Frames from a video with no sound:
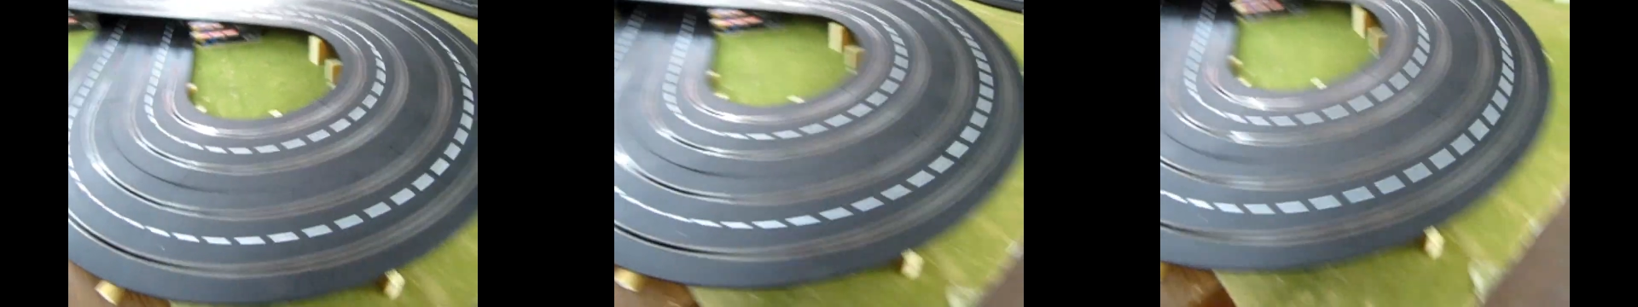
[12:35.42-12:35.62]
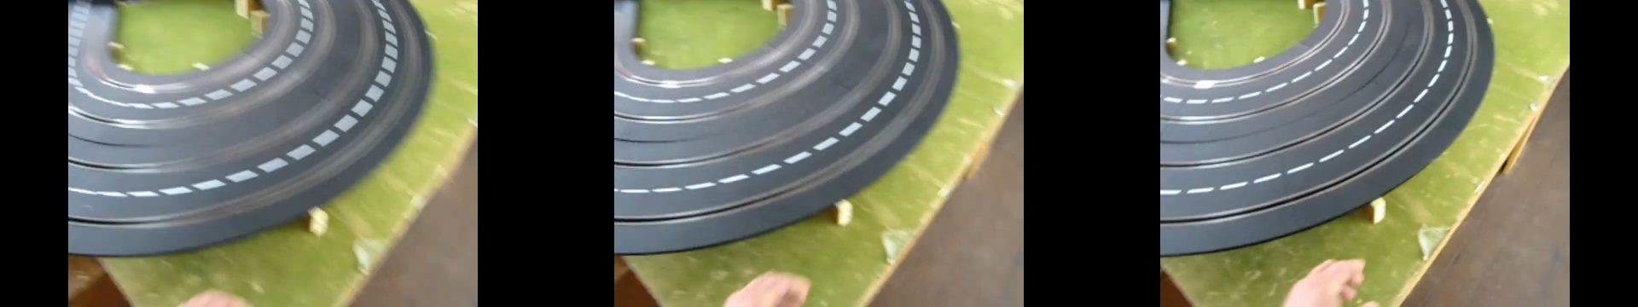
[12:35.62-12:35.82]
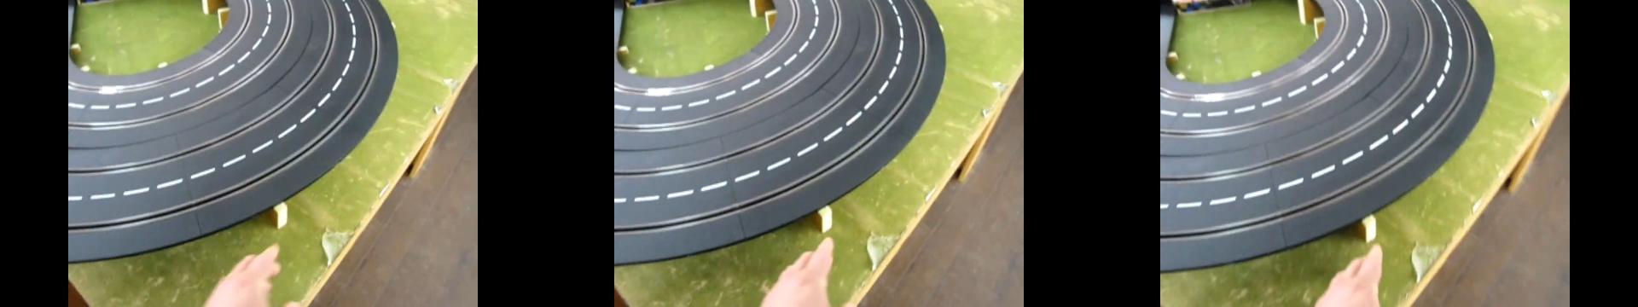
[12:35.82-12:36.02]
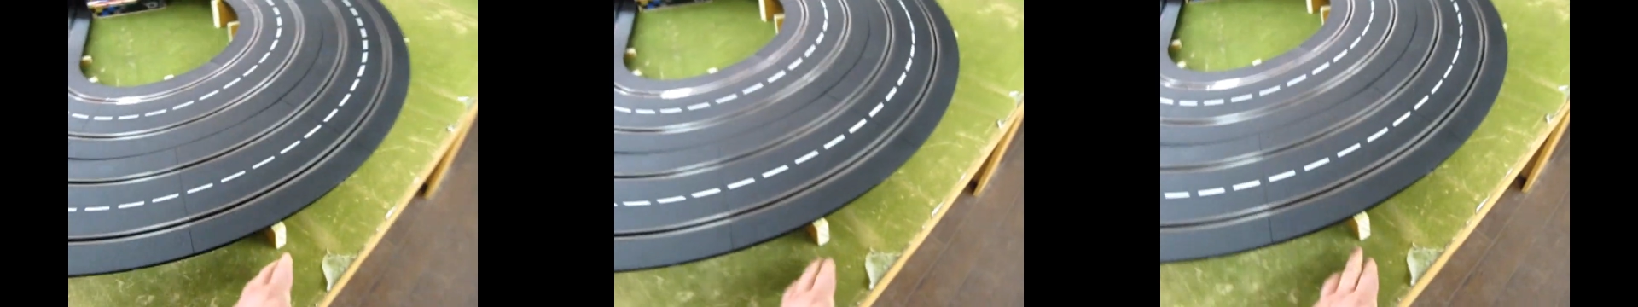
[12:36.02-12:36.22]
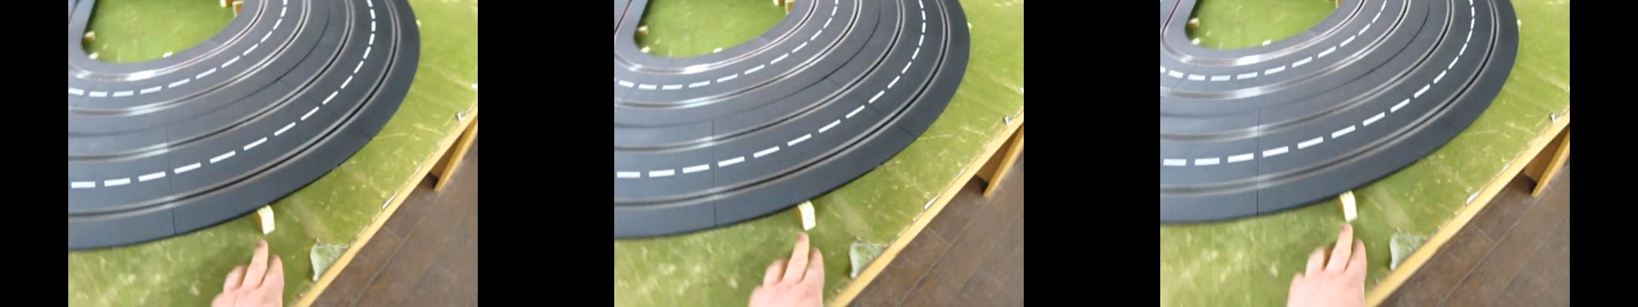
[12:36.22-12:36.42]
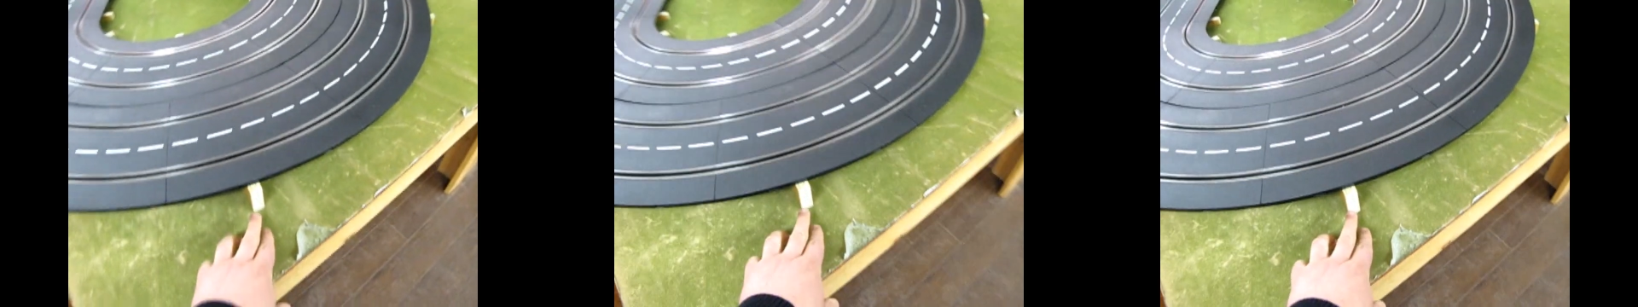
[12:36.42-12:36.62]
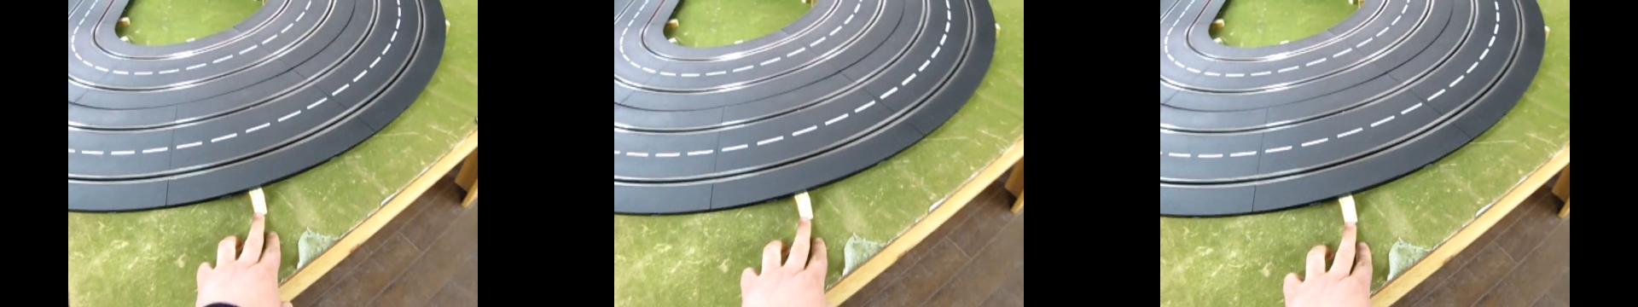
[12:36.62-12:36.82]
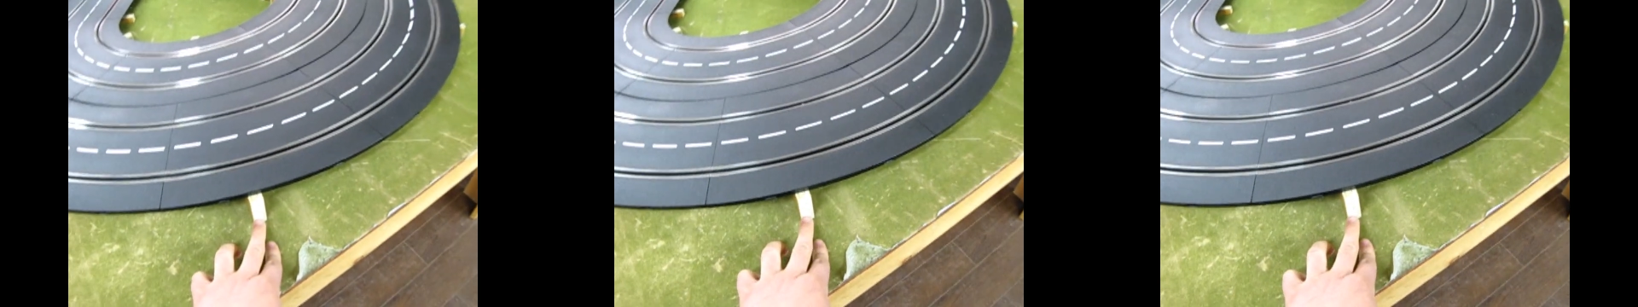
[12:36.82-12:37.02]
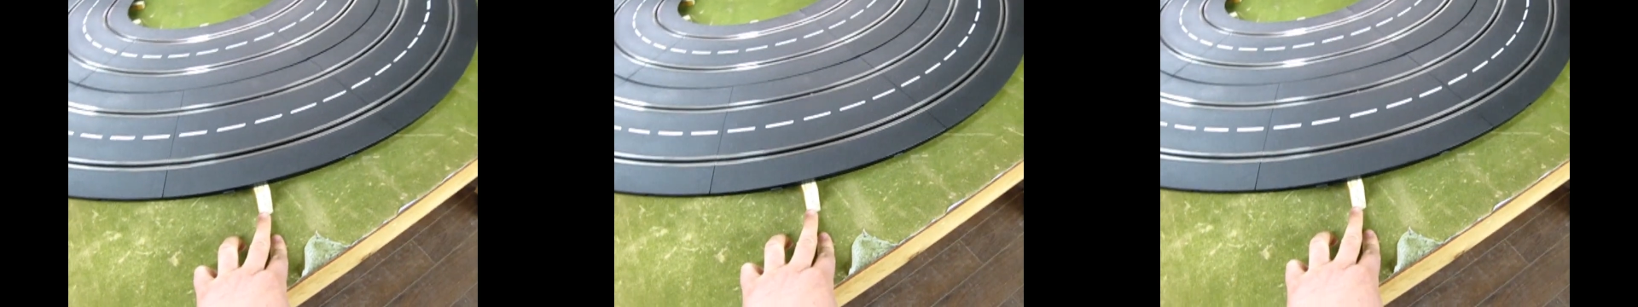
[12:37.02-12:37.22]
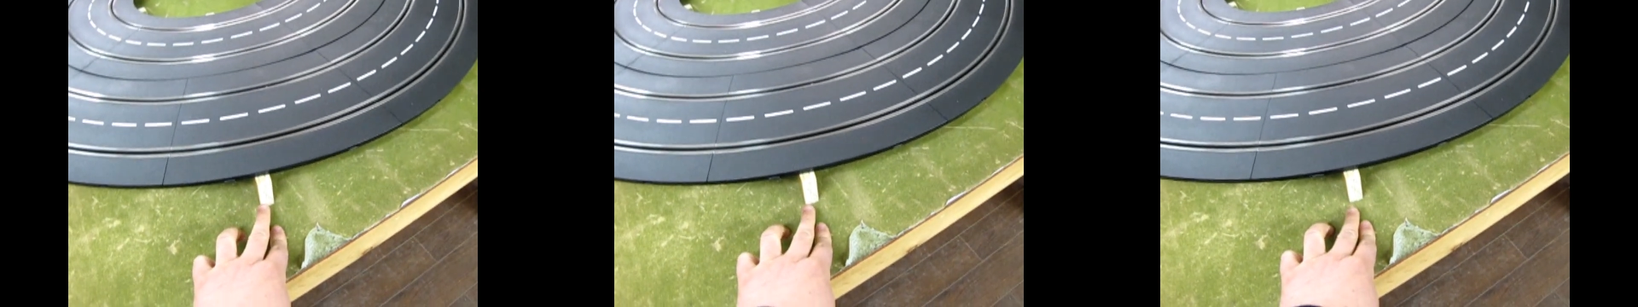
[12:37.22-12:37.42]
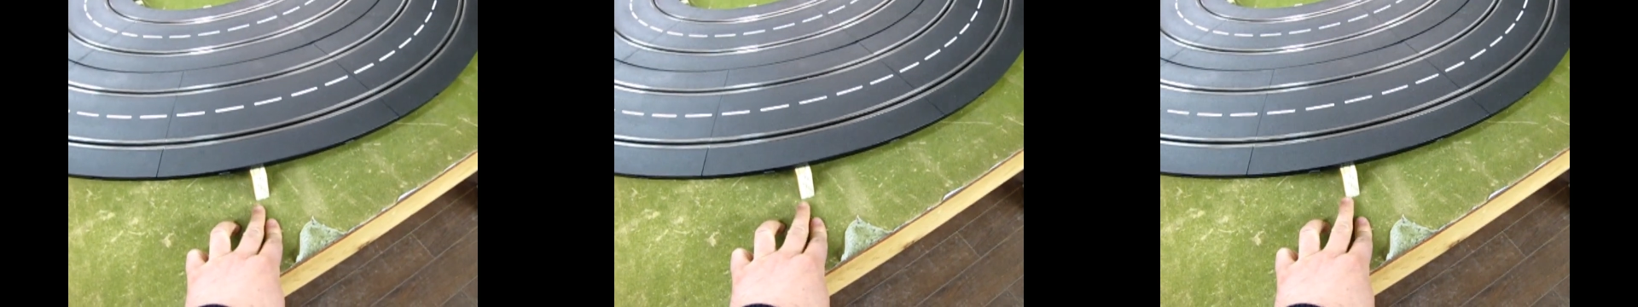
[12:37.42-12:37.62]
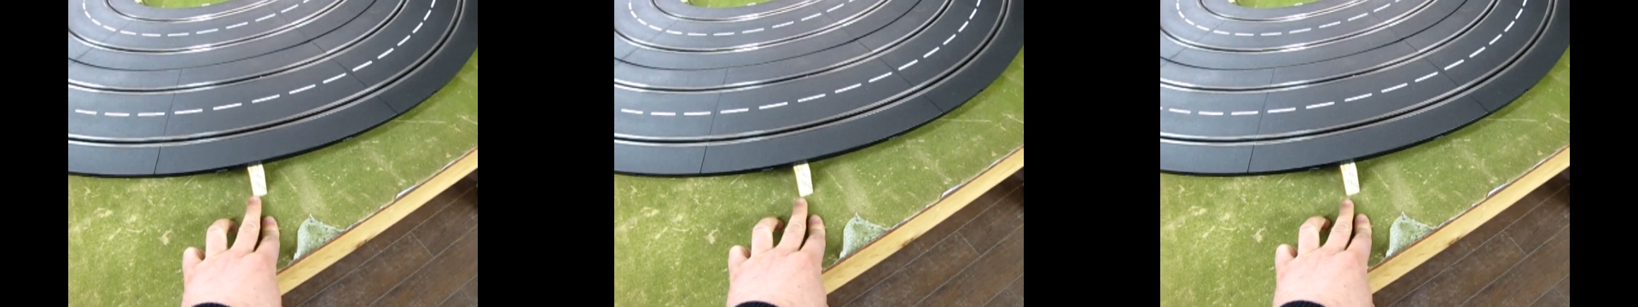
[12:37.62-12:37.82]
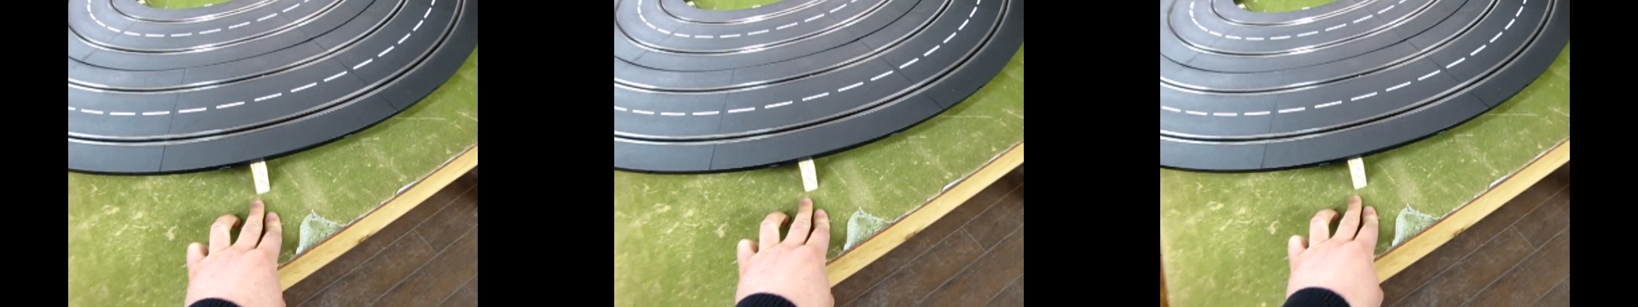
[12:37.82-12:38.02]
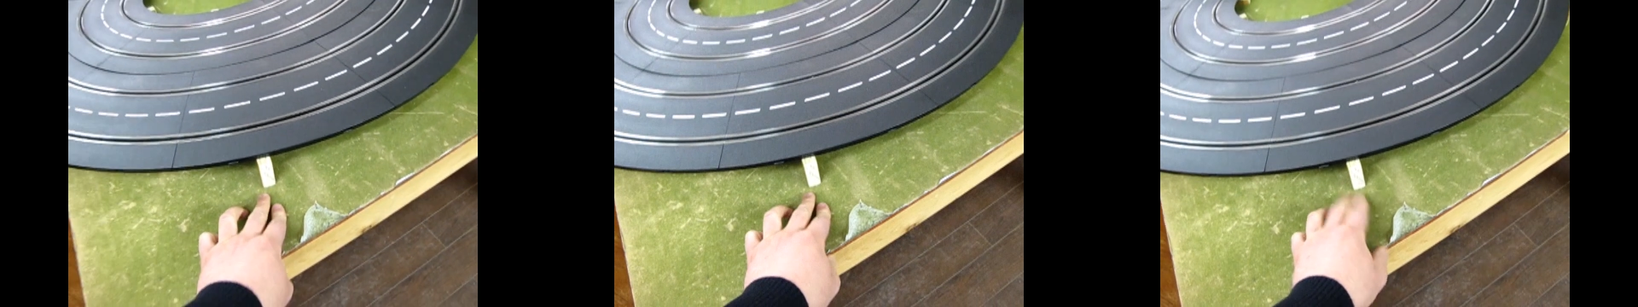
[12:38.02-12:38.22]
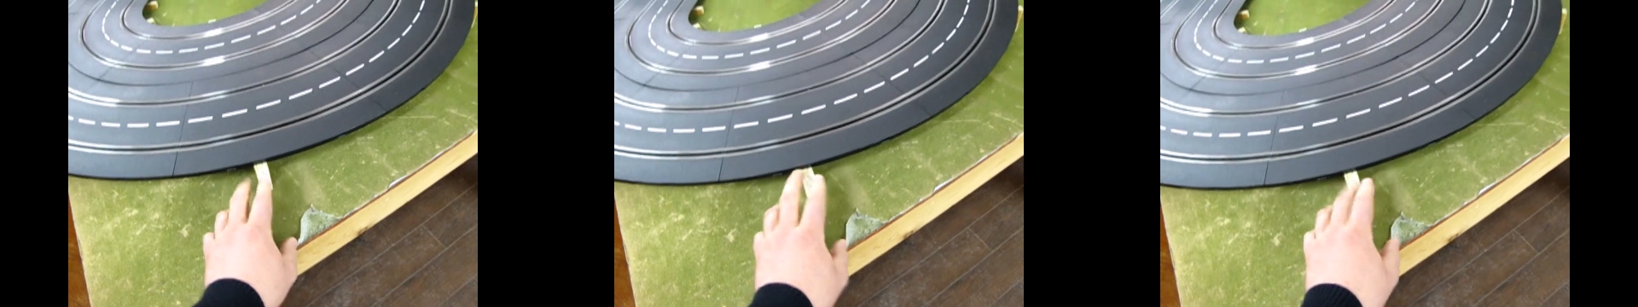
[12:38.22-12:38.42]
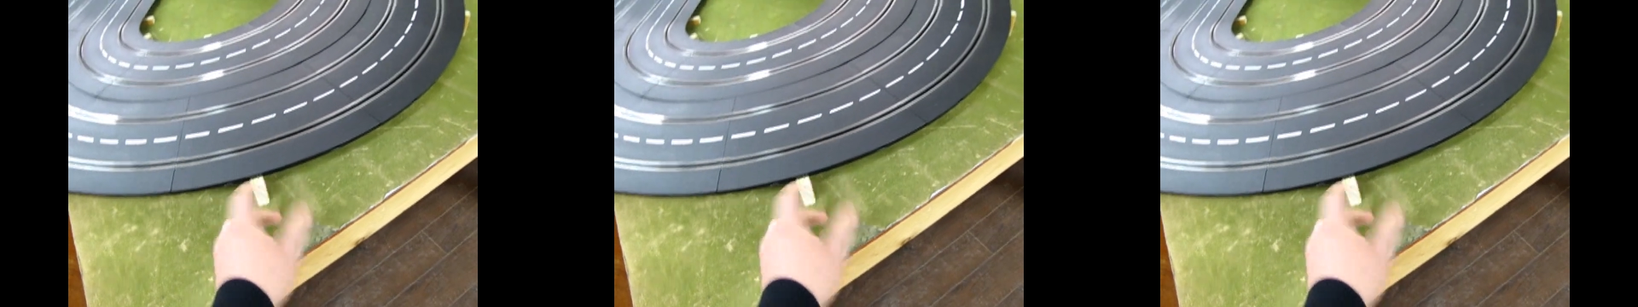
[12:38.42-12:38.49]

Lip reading: No face is visible, so there are no lips to read.